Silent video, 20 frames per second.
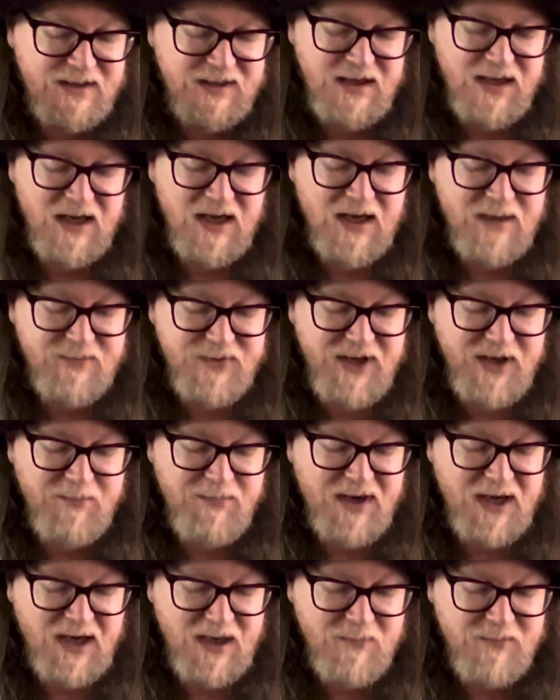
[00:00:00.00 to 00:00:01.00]
Um, the
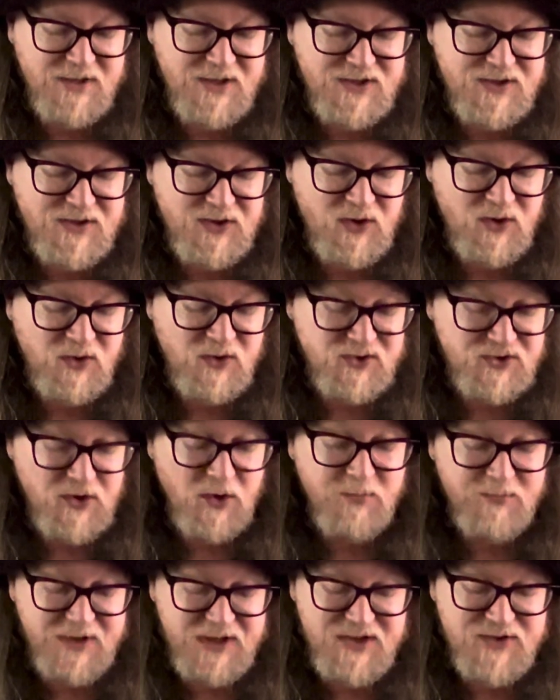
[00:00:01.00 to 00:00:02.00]
Apartment Song,
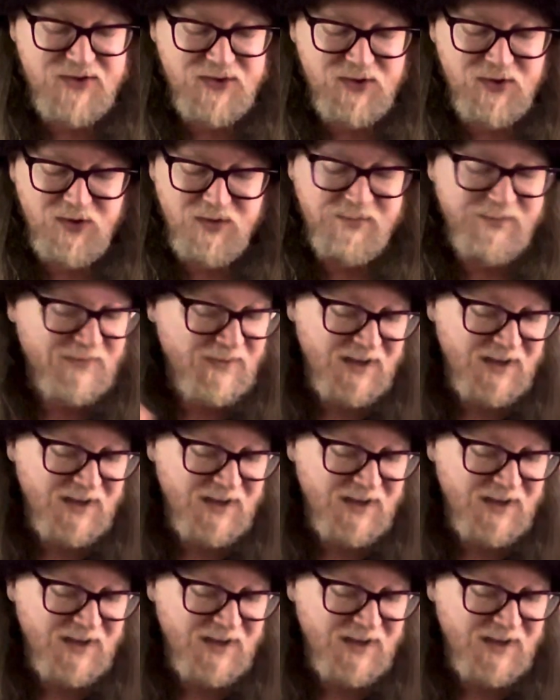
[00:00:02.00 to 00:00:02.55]
Zombie Zoo.